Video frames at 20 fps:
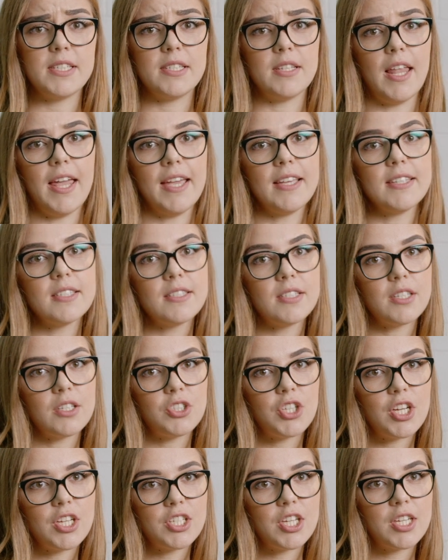like the
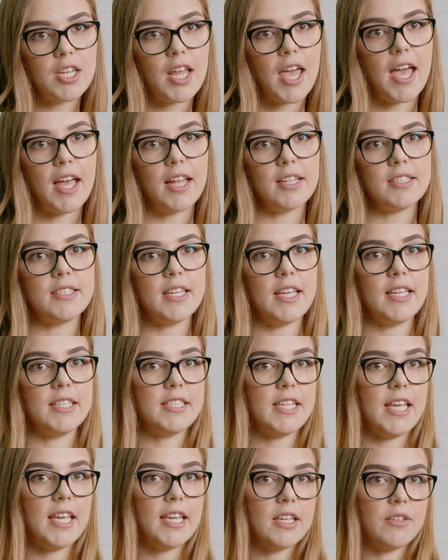suggestion and they
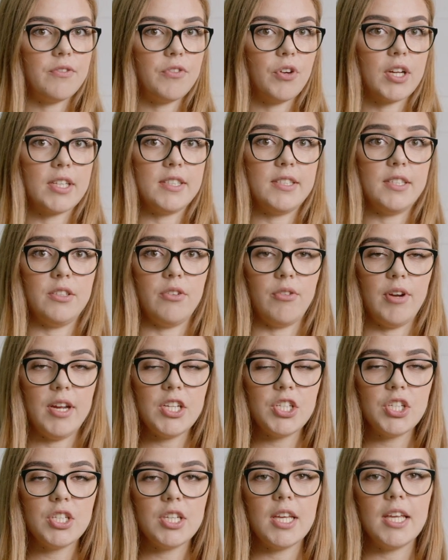take it for
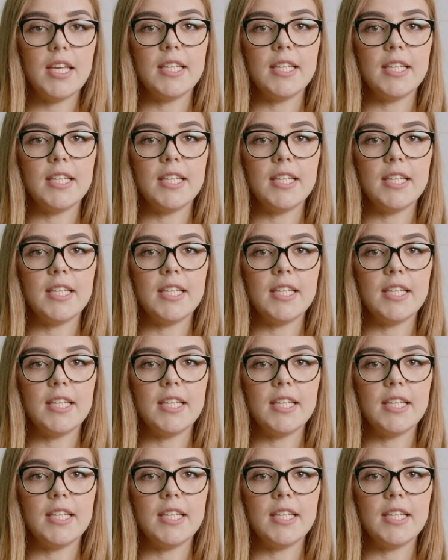consideration,